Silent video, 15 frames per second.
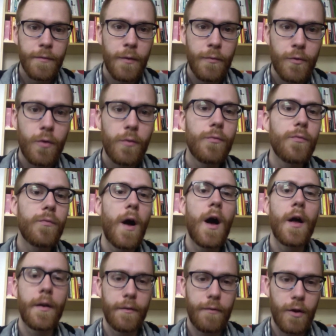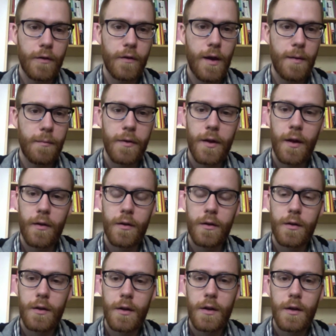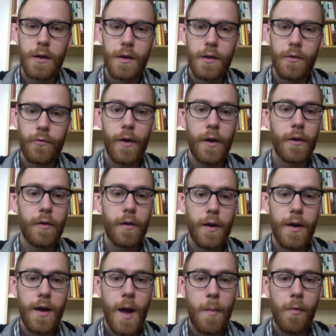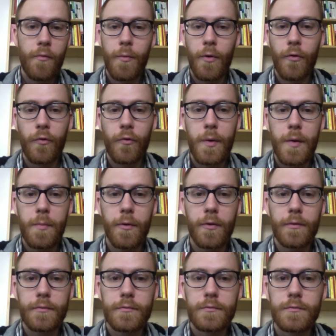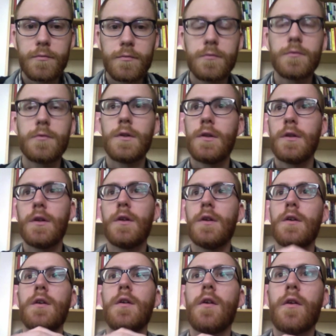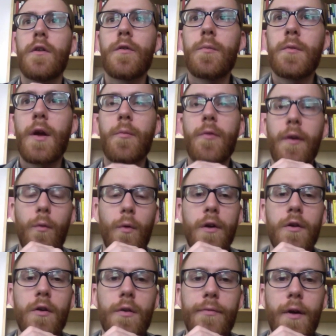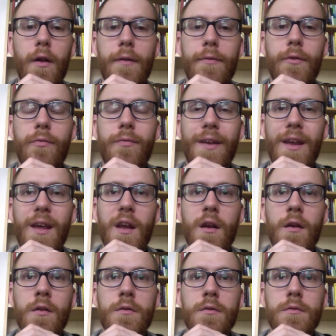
I've grown fond of our time together. Fonder than I am of most people. Sometimes I wonder if I'll ever fit in.